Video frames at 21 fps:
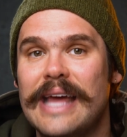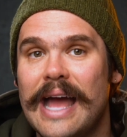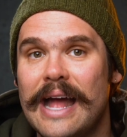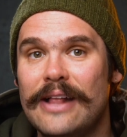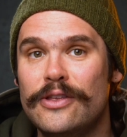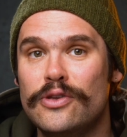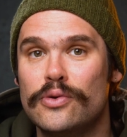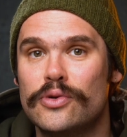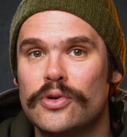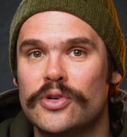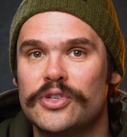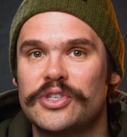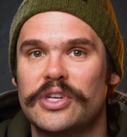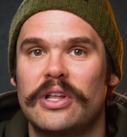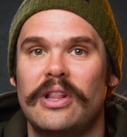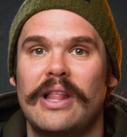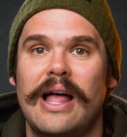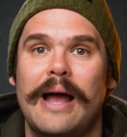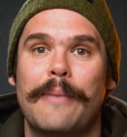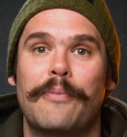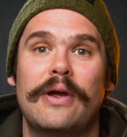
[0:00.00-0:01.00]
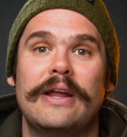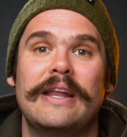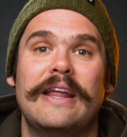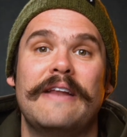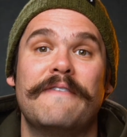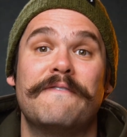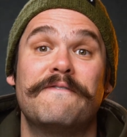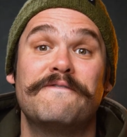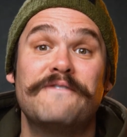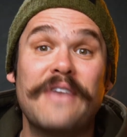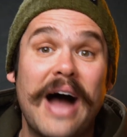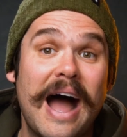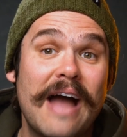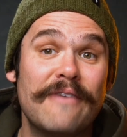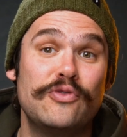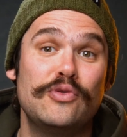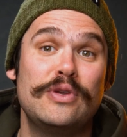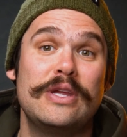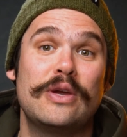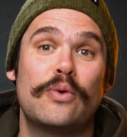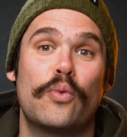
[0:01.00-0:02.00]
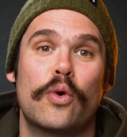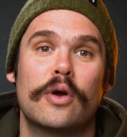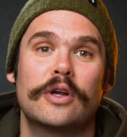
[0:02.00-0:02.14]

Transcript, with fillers: 10 users to collaborate in five unique